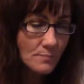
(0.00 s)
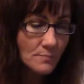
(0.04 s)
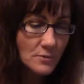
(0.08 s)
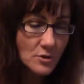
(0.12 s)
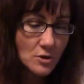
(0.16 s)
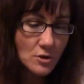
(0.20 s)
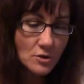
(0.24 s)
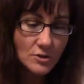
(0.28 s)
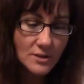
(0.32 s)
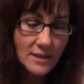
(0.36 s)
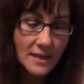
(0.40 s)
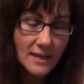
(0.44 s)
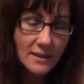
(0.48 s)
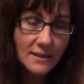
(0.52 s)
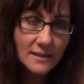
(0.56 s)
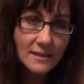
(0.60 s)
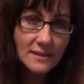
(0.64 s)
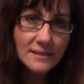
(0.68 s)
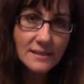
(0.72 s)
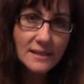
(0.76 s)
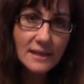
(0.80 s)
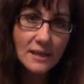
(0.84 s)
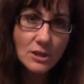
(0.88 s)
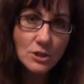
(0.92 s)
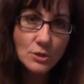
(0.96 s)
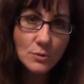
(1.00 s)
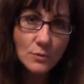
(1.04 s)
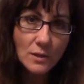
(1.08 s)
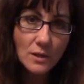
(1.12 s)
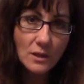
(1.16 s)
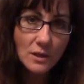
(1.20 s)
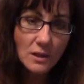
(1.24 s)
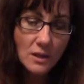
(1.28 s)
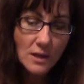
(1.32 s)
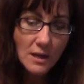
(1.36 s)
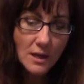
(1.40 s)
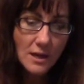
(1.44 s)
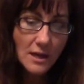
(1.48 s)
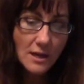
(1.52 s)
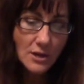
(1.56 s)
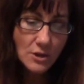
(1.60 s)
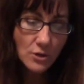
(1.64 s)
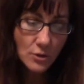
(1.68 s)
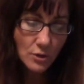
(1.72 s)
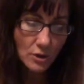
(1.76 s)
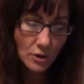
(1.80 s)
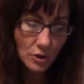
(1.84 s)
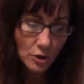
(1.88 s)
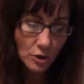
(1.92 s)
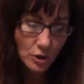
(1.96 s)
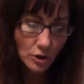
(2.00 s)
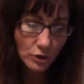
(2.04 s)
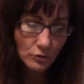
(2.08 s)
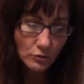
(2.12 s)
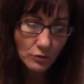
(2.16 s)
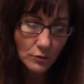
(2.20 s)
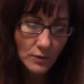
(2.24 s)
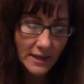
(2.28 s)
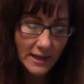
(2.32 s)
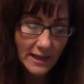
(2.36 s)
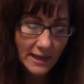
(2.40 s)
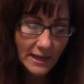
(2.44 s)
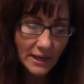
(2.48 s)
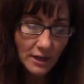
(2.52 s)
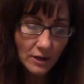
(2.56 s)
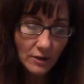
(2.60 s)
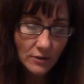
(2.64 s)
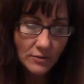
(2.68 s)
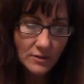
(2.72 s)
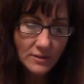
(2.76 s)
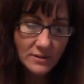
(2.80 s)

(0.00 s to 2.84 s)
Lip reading: your daily schedule. You can look through here.